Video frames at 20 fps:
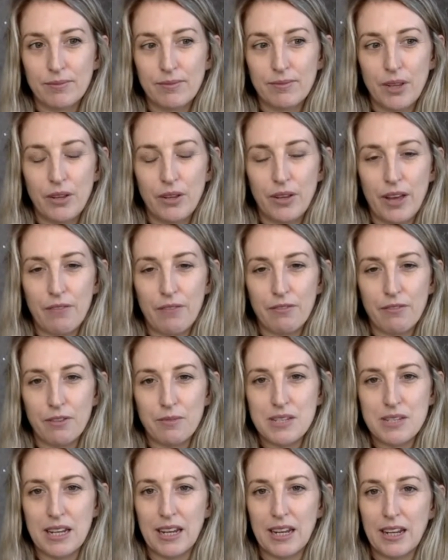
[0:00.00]
you get
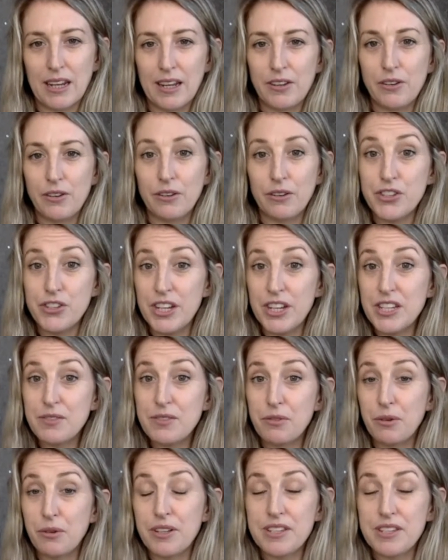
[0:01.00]
from singing in your
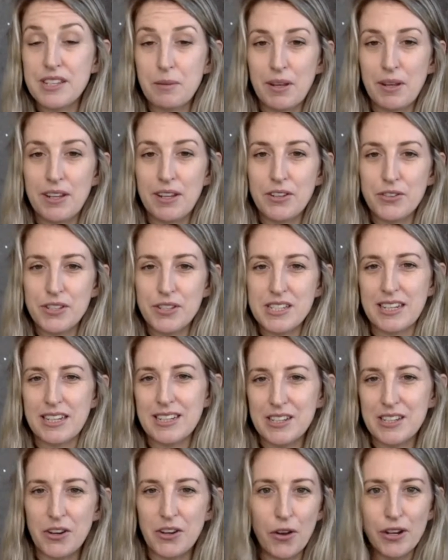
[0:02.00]
chest voice. So it'd be interesting
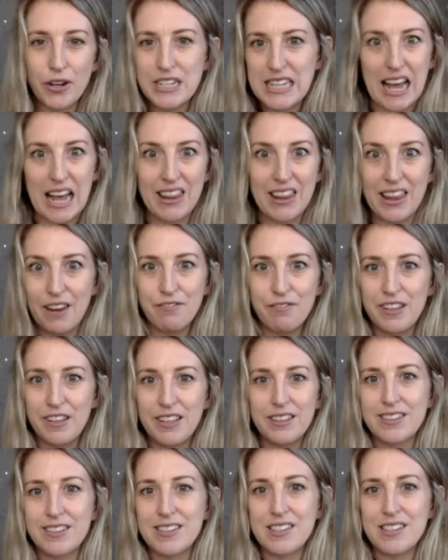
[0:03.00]
to notice how that
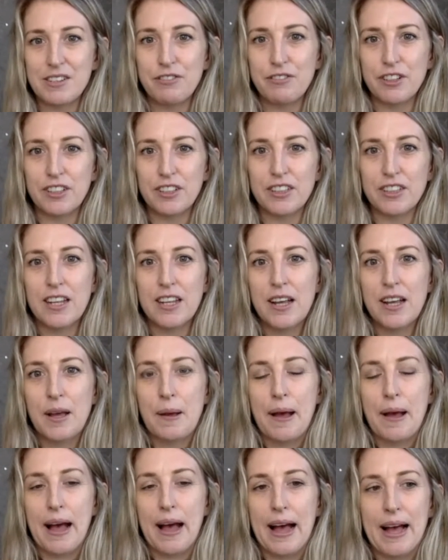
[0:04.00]
feels different.
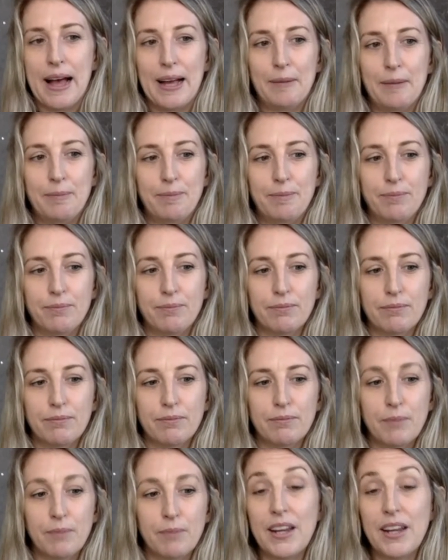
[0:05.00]

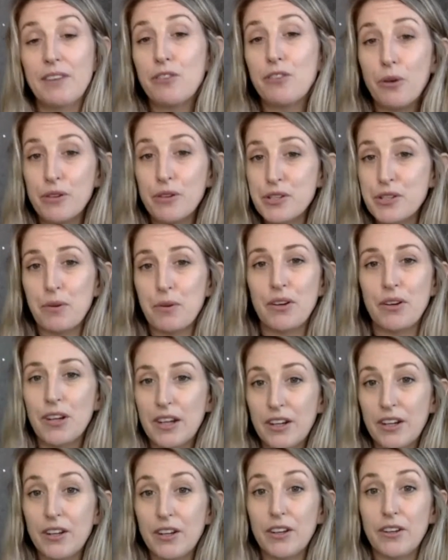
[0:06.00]
But then, of course, we're
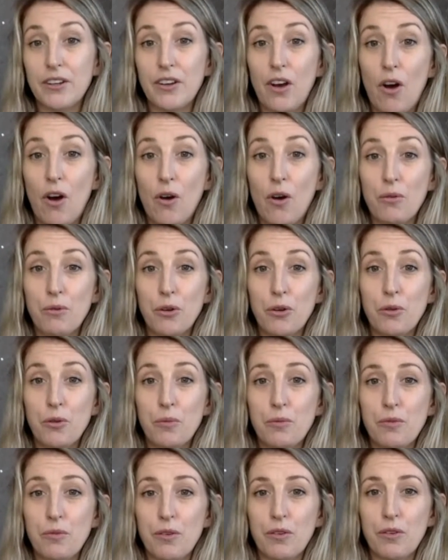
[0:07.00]
in a whole
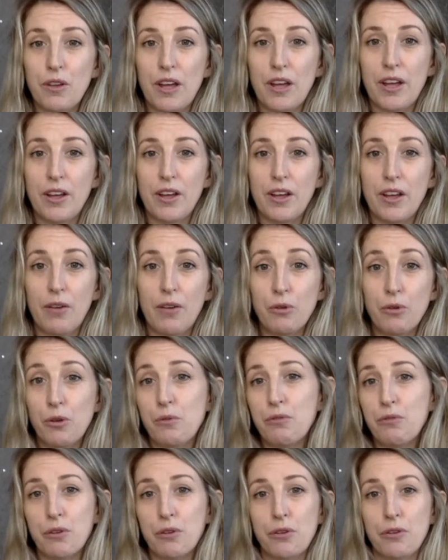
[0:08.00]
room, a
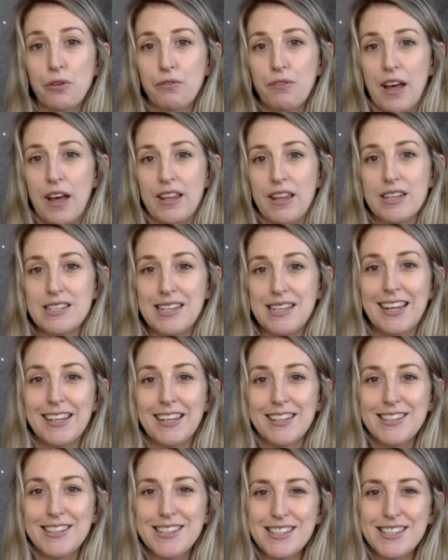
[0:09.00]
room full of other
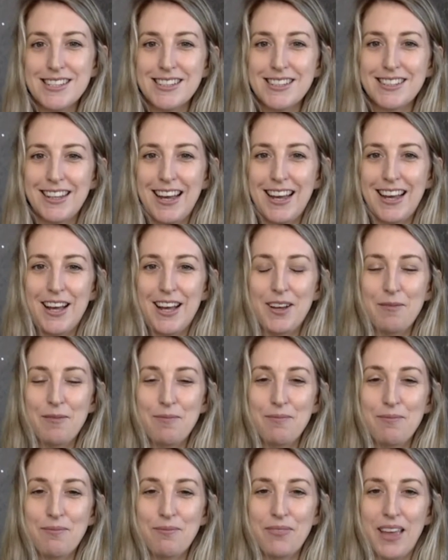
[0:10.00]
singers,
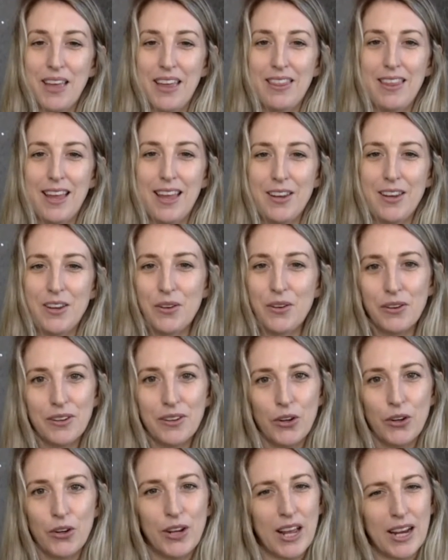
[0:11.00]
and then you're
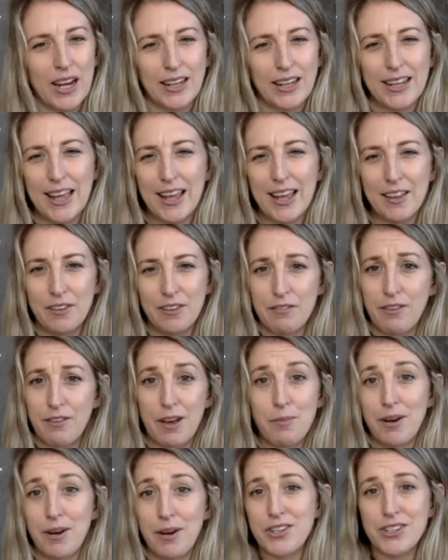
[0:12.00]
getting the
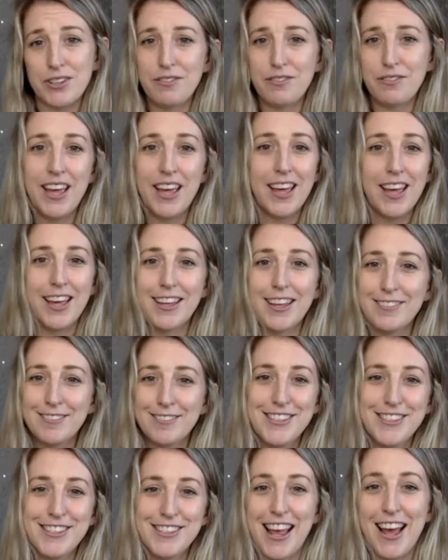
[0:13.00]
vibration of their
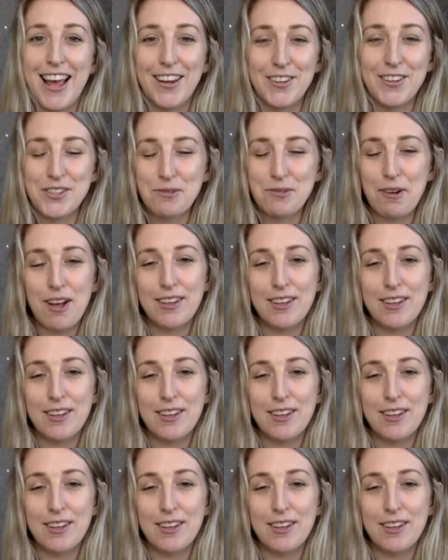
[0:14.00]
sound as well.